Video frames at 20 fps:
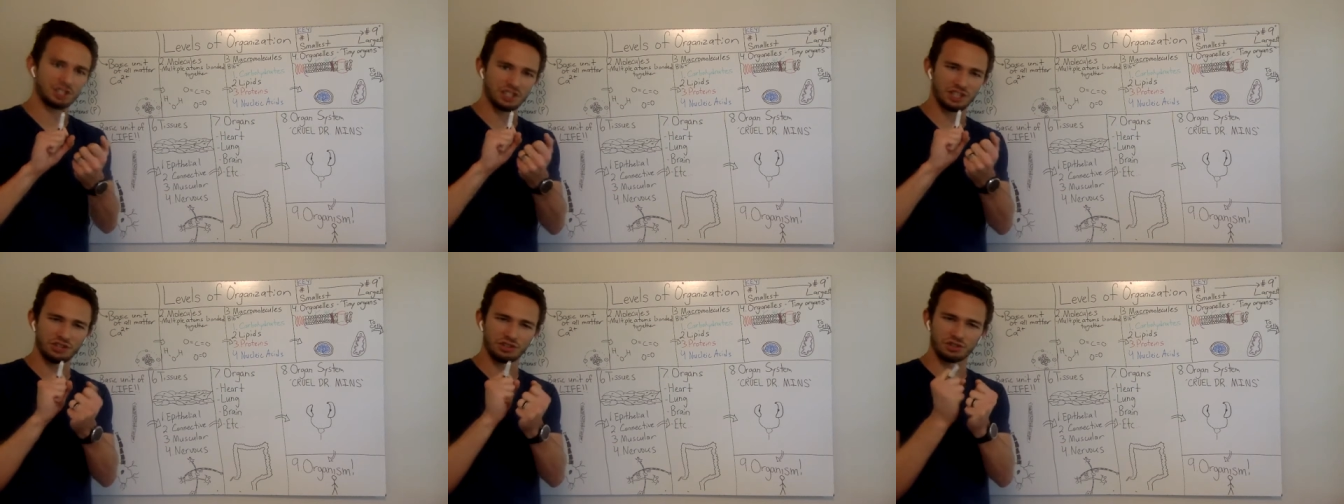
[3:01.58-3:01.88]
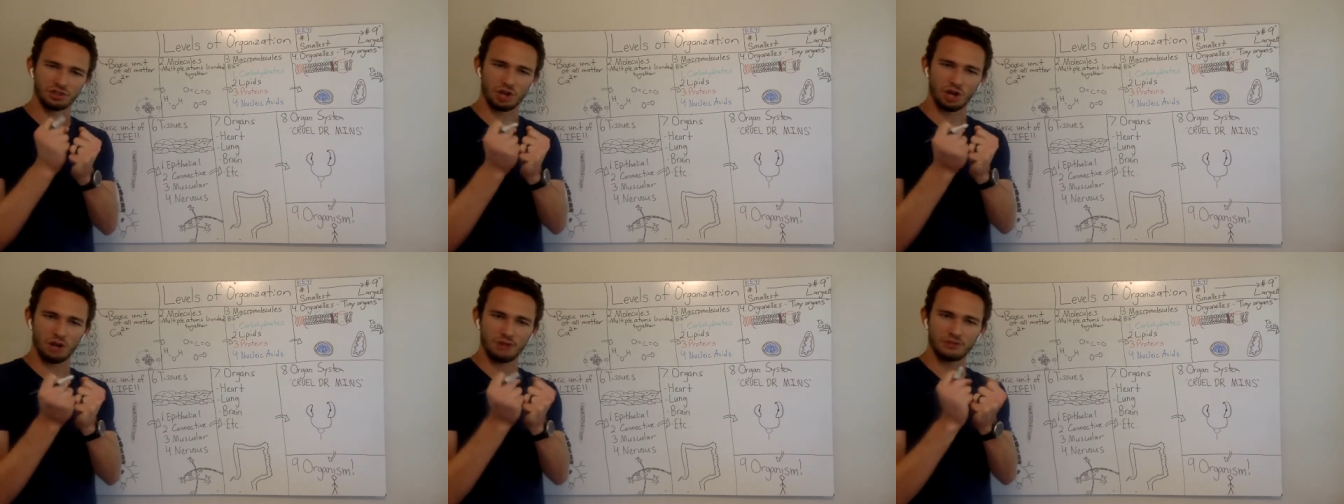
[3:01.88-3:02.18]
actually
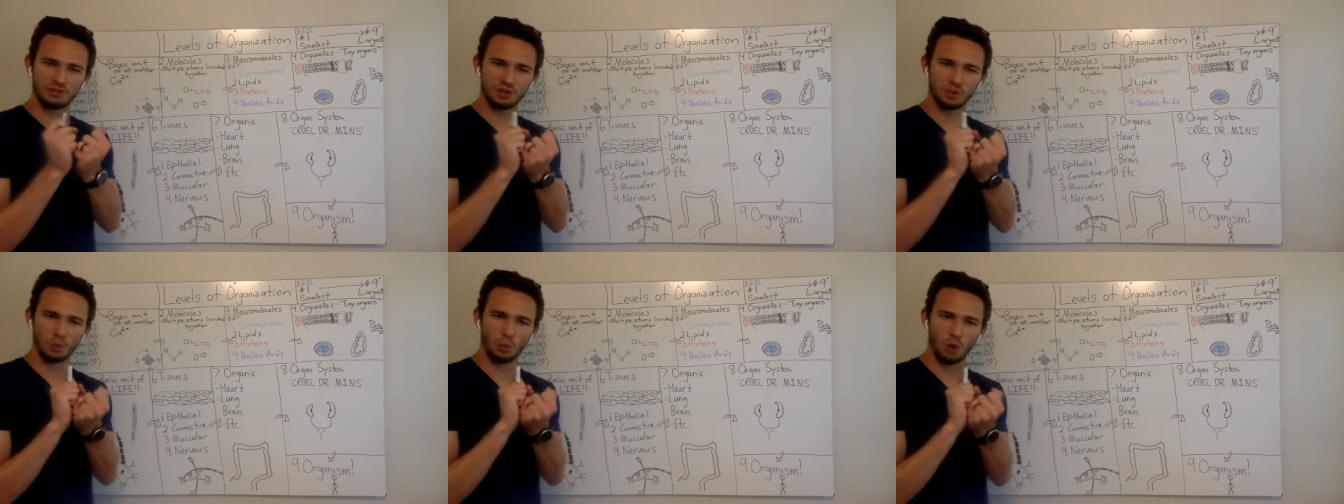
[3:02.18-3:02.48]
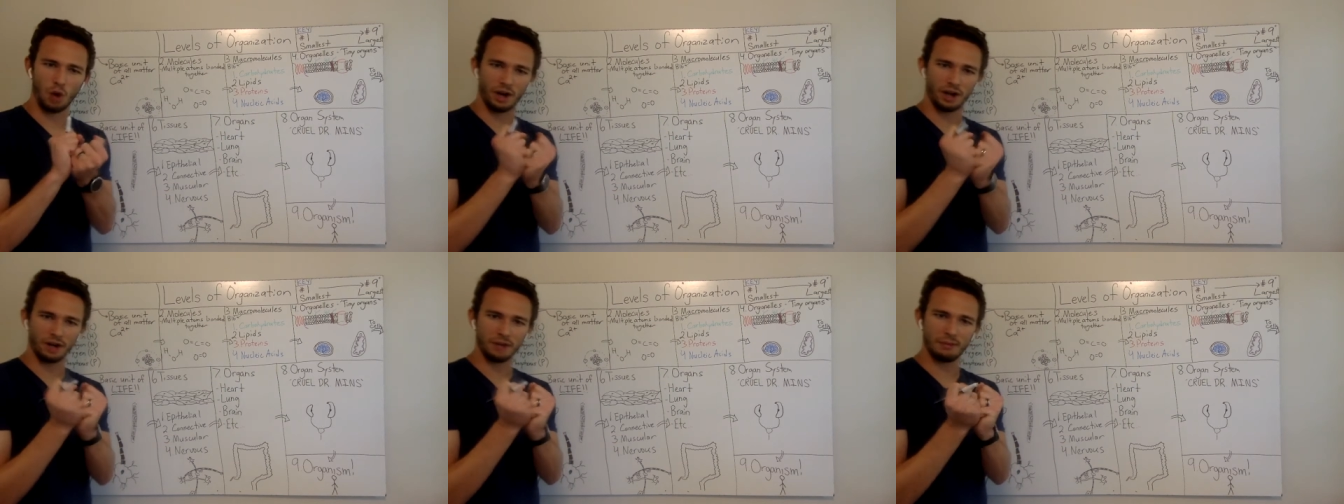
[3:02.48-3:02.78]
dissolves
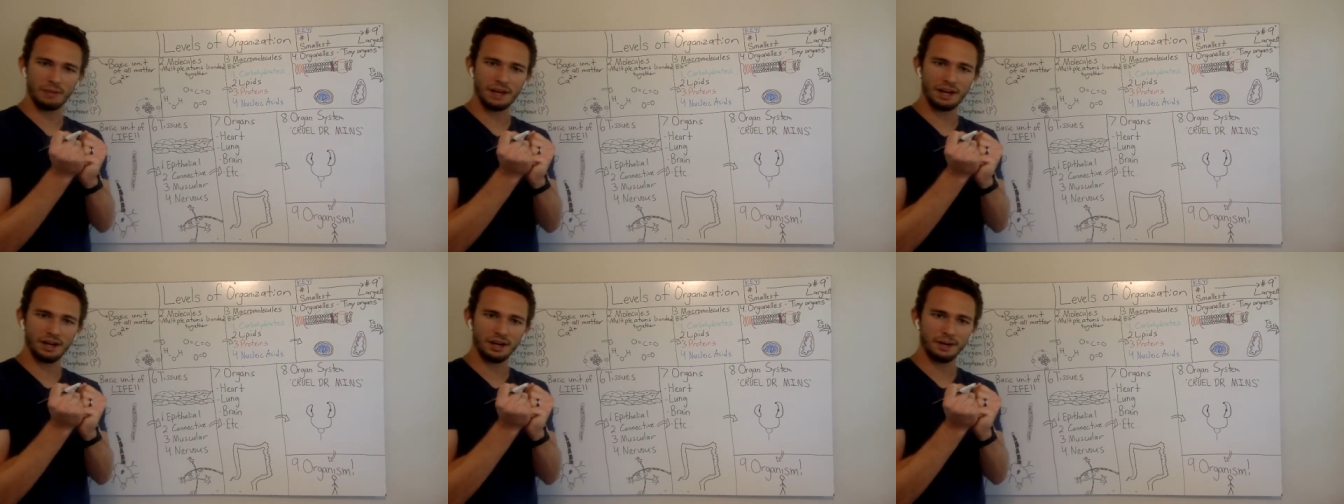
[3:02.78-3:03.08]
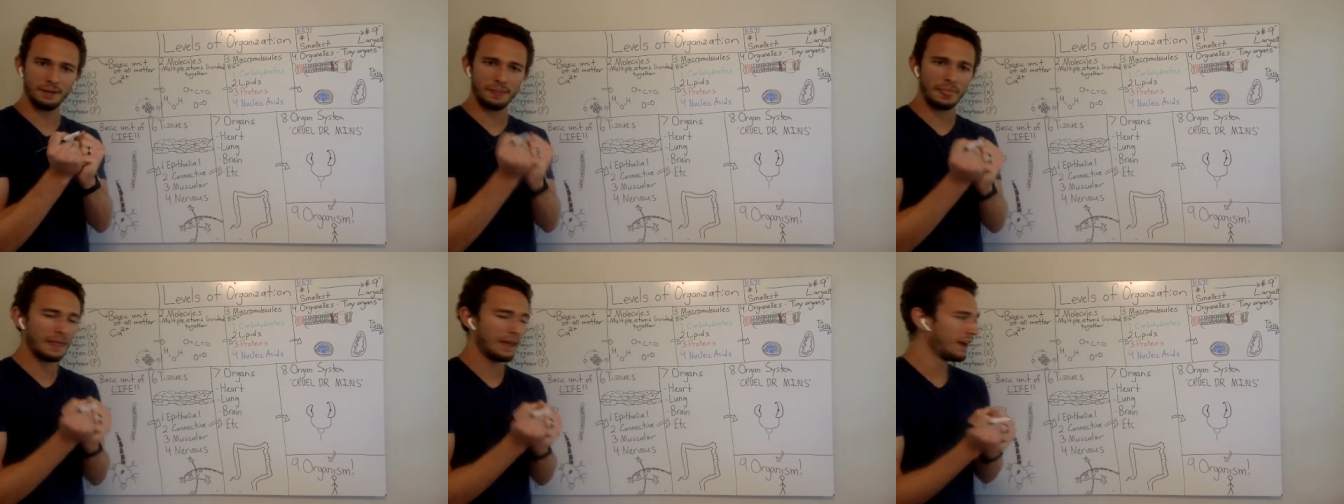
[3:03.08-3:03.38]
in water
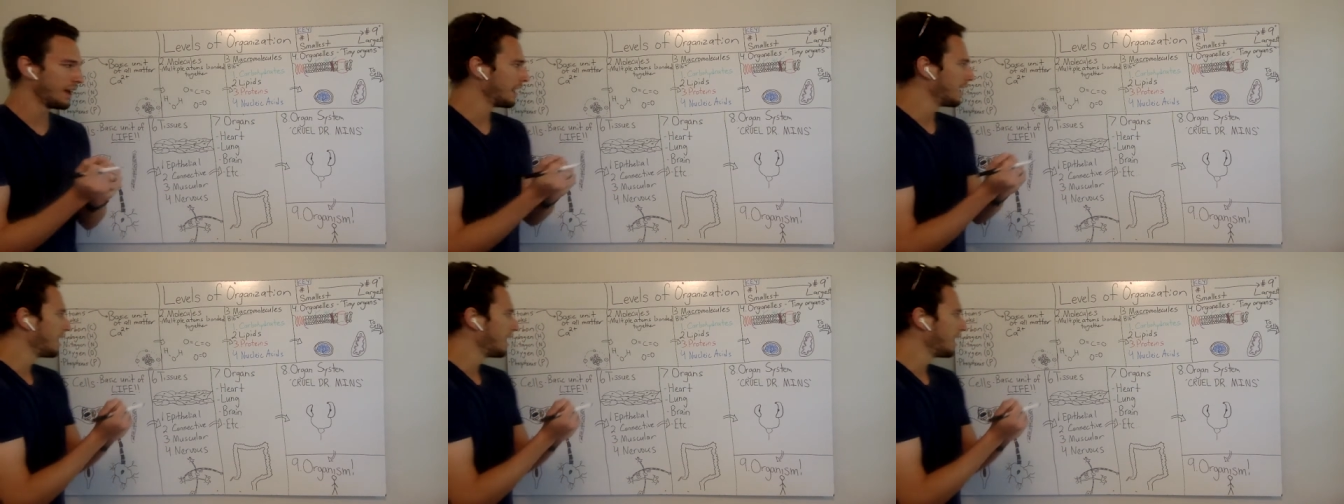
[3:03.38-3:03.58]
better.